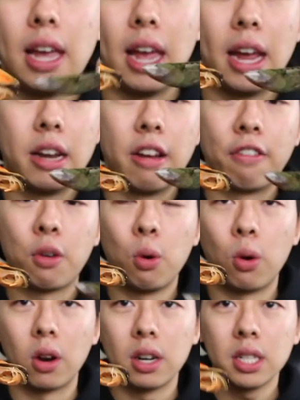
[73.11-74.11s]
And of
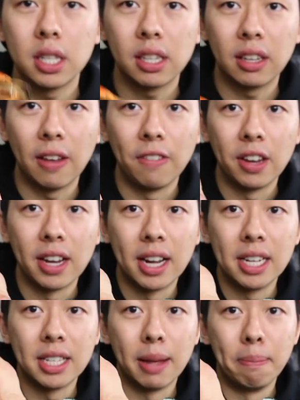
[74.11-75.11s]
course, give you
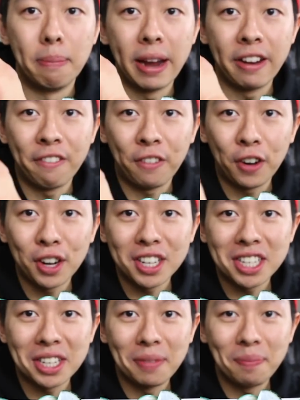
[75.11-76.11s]
guys a bite
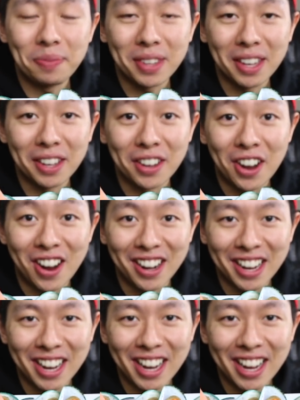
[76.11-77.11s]
first. Got
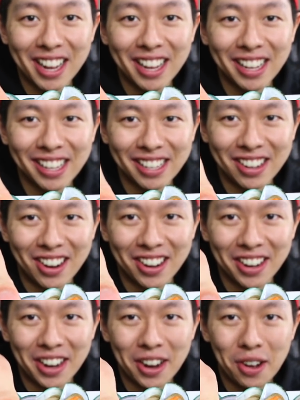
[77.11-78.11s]
it,
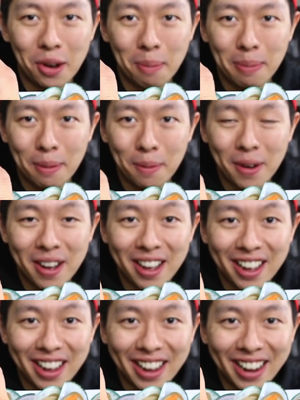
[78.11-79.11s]
got it. Open
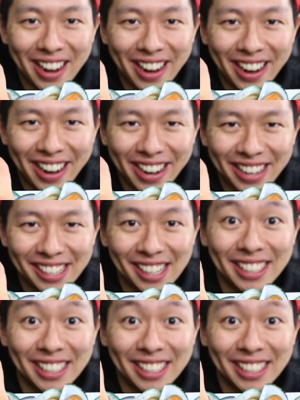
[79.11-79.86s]
wide.